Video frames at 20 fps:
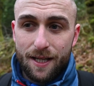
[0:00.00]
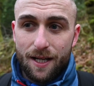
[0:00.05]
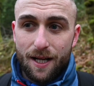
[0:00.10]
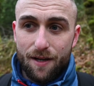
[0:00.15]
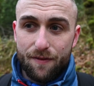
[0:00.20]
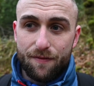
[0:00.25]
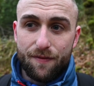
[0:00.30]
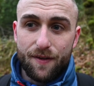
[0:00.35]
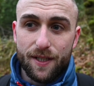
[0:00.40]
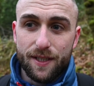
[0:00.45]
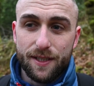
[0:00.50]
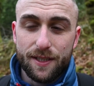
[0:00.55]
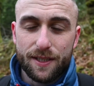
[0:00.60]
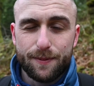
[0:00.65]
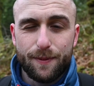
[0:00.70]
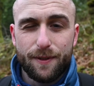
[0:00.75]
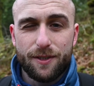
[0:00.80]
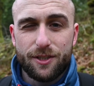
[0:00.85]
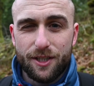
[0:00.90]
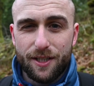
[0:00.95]
I find,
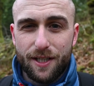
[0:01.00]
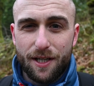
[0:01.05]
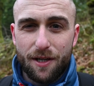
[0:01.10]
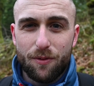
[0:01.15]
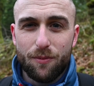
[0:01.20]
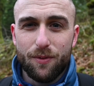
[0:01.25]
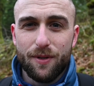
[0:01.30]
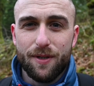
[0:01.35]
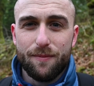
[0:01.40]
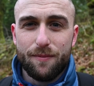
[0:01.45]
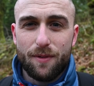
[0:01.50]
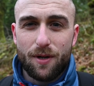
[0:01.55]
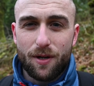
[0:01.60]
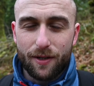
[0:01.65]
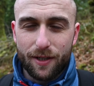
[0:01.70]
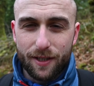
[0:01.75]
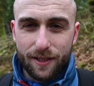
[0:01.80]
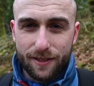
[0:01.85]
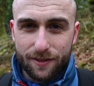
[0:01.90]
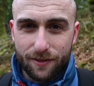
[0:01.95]
especially now when the
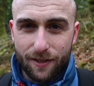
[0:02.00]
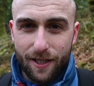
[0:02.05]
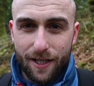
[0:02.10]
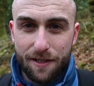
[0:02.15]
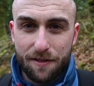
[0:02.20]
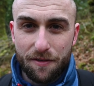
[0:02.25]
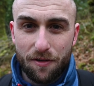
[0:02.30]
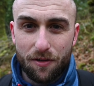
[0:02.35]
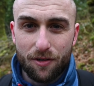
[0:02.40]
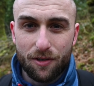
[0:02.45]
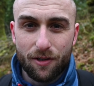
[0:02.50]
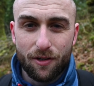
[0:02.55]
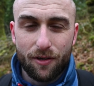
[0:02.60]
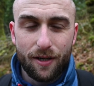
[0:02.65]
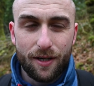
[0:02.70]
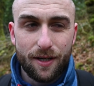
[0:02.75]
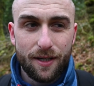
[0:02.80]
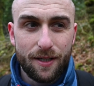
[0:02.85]
mornings are getting earlier,